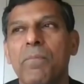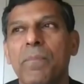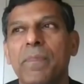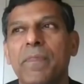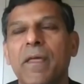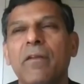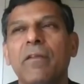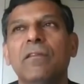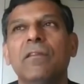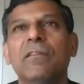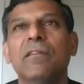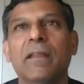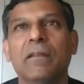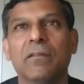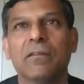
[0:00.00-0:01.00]
There is a
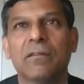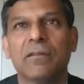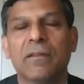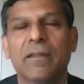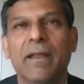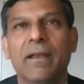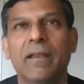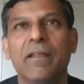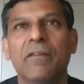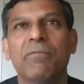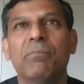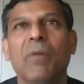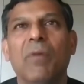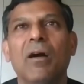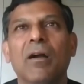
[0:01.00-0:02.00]
sense that if
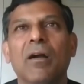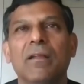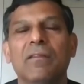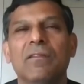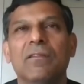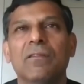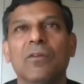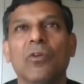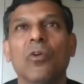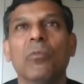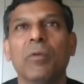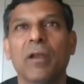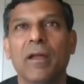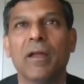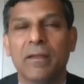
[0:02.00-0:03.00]
markets
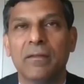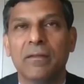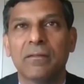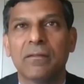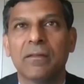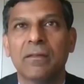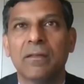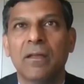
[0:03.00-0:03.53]
globalize,